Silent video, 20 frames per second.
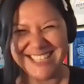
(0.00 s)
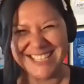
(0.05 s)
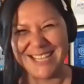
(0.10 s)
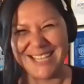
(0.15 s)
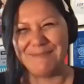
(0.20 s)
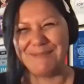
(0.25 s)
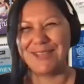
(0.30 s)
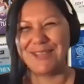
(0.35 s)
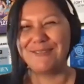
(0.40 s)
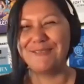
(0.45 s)

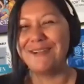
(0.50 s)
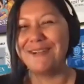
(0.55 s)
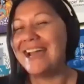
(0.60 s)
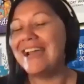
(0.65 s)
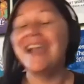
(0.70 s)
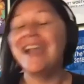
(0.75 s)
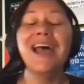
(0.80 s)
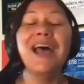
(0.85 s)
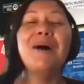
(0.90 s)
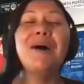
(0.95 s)
step of the
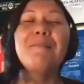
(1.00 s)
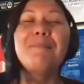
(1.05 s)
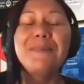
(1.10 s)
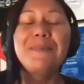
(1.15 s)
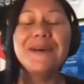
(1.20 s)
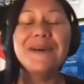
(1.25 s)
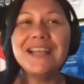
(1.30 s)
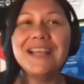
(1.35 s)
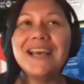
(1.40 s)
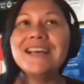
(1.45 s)
way,
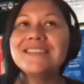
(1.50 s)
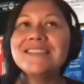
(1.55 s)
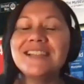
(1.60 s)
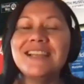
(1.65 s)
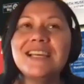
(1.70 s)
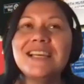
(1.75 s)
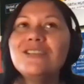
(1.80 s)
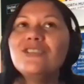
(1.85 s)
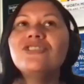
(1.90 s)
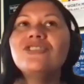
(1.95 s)
but as an
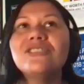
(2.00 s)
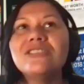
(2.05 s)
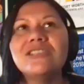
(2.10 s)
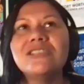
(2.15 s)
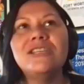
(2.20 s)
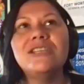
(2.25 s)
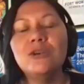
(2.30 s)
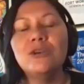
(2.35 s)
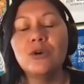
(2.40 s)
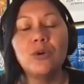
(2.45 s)
agency,
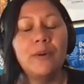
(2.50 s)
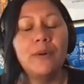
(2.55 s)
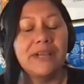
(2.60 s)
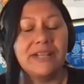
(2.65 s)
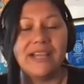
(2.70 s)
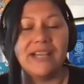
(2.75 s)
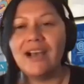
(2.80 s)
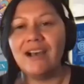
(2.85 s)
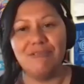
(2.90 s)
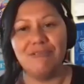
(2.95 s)
you're
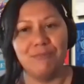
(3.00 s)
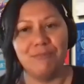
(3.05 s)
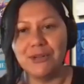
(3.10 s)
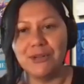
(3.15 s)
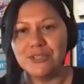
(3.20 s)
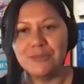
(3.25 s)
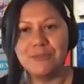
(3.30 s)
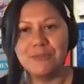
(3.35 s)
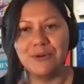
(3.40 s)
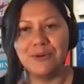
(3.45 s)
going to have
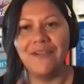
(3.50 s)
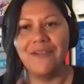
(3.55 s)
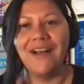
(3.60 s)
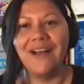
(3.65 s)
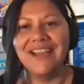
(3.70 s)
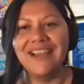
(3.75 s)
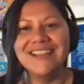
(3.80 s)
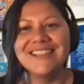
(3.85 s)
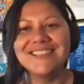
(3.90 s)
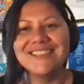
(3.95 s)
multiple
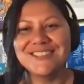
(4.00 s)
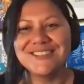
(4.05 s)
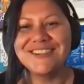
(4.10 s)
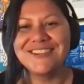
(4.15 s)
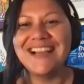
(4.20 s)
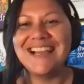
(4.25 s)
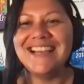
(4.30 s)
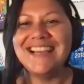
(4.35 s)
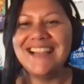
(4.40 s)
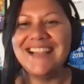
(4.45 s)
clients,
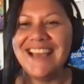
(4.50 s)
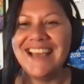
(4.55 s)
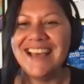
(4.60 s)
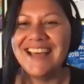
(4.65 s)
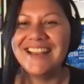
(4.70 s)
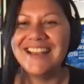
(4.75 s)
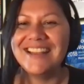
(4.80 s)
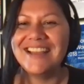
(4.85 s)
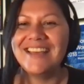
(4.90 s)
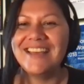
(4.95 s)
right?
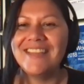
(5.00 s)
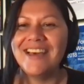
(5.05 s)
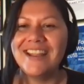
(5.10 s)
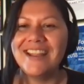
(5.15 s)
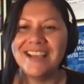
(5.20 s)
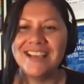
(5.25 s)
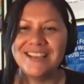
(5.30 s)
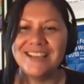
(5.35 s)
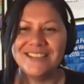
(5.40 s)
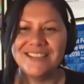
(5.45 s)
And and that
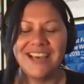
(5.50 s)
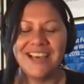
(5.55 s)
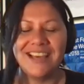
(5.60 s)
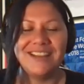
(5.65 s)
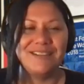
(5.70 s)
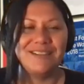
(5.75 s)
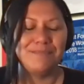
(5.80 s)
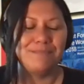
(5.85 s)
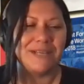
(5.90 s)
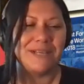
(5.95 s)
that
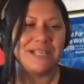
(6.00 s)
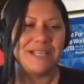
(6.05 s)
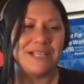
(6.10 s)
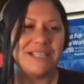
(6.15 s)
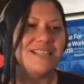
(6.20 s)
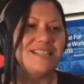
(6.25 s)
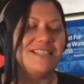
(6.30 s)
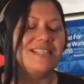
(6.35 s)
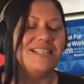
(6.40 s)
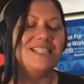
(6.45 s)

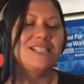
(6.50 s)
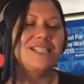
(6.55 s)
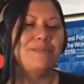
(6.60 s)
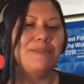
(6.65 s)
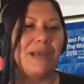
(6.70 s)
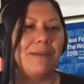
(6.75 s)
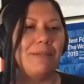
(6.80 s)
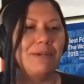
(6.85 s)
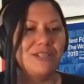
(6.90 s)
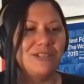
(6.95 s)
business needs to
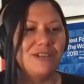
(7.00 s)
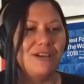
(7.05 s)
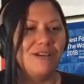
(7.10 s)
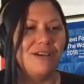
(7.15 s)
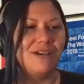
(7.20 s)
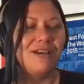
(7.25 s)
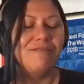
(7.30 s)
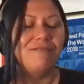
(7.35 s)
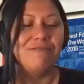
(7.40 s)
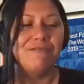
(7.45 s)
be able to
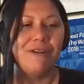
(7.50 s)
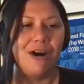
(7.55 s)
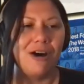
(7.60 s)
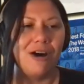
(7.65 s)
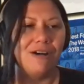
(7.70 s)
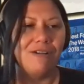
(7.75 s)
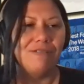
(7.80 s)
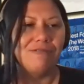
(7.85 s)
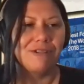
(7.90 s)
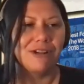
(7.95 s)

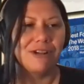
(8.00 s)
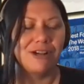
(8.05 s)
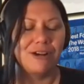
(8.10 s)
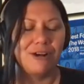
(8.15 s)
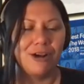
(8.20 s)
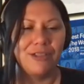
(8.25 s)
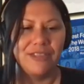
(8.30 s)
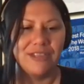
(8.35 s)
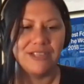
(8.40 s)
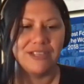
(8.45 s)
evolve
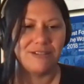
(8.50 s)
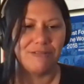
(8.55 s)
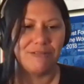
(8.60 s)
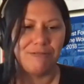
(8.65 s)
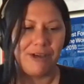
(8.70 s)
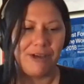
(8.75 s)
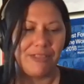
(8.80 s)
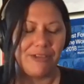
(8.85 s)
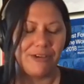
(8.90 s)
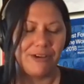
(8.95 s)
regardless of
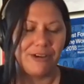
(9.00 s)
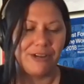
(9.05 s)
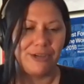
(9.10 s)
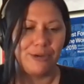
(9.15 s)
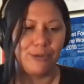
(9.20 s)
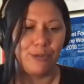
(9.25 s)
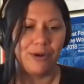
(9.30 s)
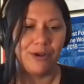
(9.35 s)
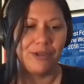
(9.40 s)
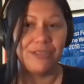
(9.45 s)
whether
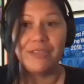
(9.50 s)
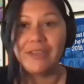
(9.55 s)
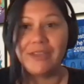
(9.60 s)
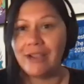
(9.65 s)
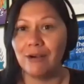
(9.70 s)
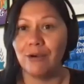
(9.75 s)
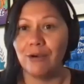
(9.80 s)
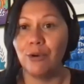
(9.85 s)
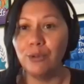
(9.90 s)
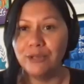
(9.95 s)
you're
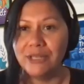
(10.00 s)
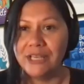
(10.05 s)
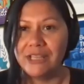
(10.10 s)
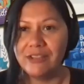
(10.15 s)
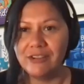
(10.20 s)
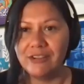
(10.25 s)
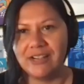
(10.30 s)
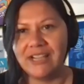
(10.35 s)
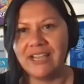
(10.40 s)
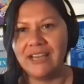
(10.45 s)
there holding
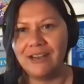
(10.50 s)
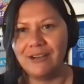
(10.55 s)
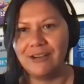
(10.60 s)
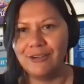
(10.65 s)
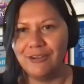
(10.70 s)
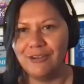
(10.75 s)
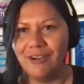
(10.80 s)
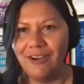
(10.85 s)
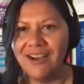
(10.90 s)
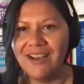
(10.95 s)
their hand
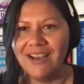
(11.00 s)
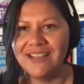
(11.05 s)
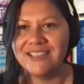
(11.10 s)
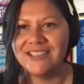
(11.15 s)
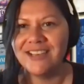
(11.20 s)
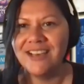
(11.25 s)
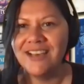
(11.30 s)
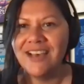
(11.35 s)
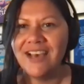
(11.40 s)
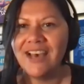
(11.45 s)
or not.
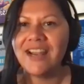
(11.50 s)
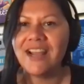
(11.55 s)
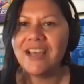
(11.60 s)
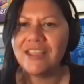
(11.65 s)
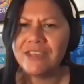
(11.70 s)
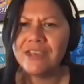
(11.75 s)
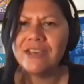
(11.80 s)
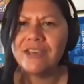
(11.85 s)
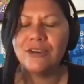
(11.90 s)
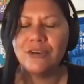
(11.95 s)
And I
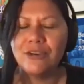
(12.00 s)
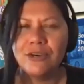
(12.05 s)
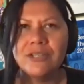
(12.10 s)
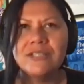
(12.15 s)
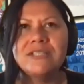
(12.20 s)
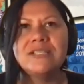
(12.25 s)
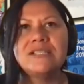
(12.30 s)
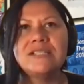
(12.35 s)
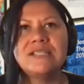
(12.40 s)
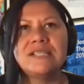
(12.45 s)
think
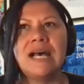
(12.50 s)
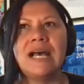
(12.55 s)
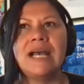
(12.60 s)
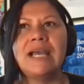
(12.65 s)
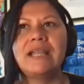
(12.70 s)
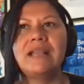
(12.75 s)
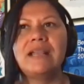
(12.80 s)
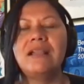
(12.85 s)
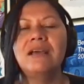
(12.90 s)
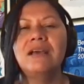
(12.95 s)
good
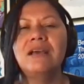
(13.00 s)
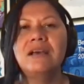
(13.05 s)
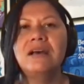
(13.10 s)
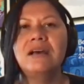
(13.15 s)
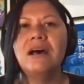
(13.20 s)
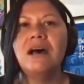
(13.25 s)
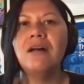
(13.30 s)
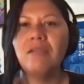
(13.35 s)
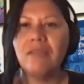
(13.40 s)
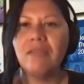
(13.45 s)
design
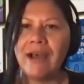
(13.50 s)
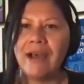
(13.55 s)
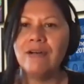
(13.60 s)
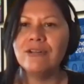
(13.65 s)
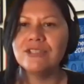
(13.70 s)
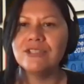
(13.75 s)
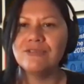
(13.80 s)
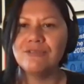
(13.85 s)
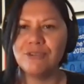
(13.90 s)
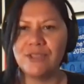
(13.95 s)

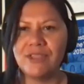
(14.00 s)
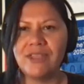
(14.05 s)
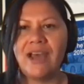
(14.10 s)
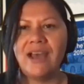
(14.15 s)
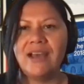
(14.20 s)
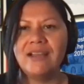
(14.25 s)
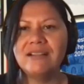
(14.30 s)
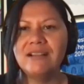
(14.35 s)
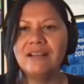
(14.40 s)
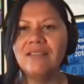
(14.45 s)
allows for
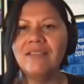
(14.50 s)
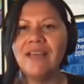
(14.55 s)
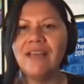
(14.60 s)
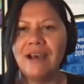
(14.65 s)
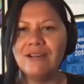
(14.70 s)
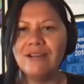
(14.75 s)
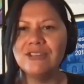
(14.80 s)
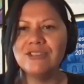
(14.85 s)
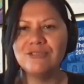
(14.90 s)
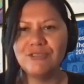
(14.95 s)
that,
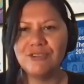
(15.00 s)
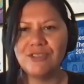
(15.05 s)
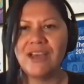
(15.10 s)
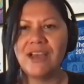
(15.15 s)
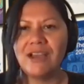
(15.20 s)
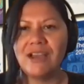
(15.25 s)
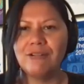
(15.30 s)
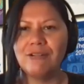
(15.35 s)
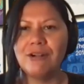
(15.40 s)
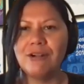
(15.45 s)
allows for
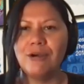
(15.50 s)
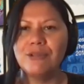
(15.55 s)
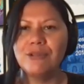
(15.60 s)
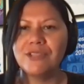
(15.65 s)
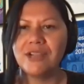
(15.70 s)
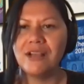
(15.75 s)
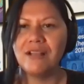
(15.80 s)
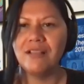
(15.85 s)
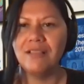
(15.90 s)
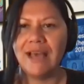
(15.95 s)
that growth,
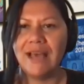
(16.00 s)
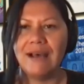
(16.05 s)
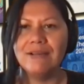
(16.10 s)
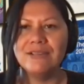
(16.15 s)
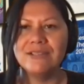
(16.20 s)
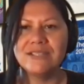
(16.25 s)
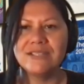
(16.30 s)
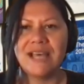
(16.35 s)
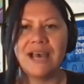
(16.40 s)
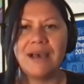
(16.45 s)
and
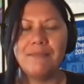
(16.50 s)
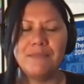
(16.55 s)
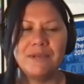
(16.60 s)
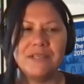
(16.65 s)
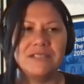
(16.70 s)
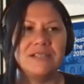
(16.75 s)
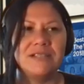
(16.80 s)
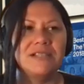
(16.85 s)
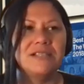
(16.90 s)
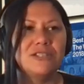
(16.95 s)
allows that
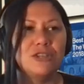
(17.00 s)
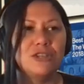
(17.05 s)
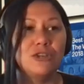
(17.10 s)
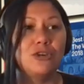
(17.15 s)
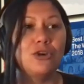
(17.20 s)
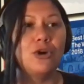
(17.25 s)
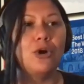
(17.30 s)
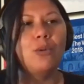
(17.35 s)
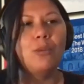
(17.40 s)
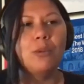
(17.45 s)
business to
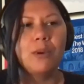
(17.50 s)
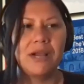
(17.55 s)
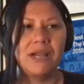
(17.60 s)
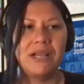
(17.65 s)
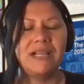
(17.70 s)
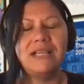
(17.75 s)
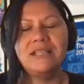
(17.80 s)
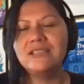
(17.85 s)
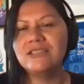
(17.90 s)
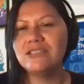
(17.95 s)
go where it
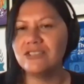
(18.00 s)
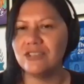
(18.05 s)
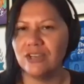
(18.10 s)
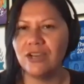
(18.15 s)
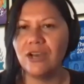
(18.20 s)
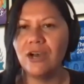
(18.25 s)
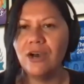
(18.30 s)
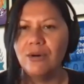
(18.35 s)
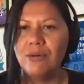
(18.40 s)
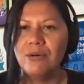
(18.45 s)
needs to
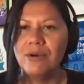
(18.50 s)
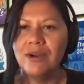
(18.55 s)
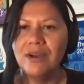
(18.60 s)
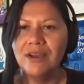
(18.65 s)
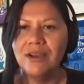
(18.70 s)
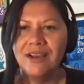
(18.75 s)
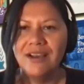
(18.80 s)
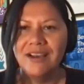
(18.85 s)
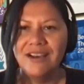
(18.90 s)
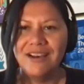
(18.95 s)
go.
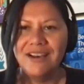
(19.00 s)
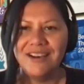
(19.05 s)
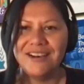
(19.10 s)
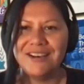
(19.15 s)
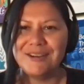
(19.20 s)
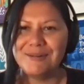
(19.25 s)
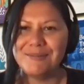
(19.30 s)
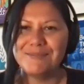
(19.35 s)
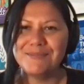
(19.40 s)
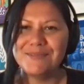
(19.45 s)

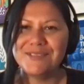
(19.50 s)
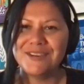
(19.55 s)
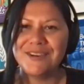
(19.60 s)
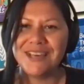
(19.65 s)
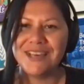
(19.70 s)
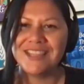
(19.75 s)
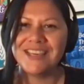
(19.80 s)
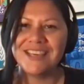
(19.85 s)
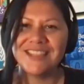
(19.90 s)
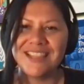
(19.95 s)
Um, so
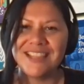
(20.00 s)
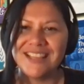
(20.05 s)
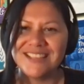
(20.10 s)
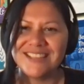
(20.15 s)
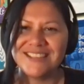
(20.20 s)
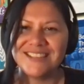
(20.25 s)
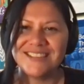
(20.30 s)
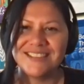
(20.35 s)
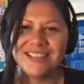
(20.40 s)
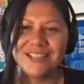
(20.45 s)
I think
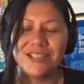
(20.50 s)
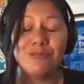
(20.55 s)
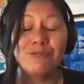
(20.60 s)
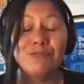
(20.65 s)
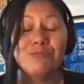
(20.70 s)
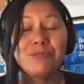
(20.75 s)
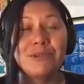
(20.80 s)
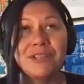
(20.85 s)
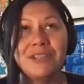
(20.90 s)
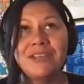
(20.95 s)
that's that's a
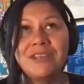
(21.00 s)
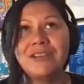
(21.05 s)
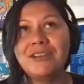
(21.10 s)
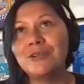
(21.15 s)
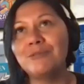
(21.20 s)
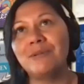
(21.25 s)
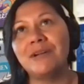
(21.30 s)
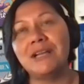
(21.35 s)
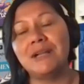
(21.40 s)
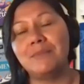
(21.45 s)
really
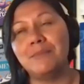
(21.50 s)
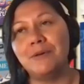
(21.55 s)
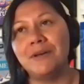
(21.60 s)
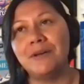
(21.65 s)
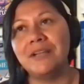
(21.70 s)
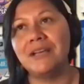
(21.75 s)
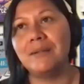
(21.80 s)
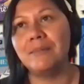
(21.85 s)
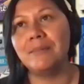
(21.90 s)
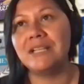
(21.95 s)
good way to
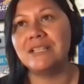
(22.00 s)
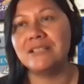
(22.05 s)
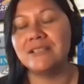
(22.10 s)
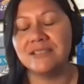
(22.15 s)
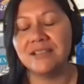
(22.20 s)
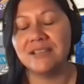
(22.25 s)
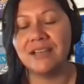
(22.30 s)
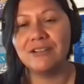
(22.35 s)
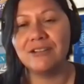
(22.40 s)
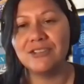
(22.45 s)
put it. I mean,
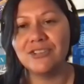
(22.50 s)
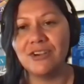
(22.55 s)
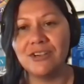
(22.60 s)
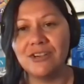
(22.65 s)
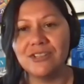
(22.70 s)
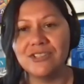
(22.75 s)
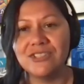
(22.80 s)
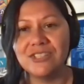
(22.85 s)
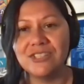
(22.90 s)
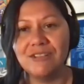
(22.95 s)
designers
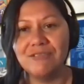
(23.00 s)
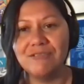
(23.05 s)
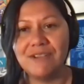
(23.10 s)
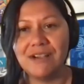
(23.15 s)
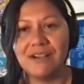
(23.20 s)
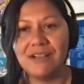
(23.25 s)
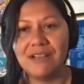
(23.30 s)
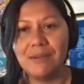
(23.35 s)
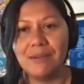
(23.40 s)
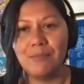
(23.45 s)
are still
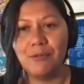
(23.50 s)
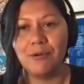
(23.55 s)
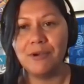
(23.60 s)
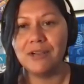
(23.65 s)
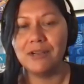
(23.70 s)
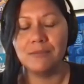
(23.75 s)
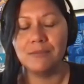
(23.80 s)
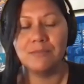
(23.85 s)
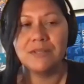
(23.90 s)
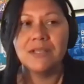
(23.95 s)
very
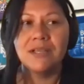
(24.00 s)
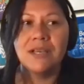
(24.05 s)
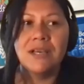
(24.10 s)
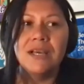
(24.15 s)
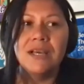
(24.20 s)
important, but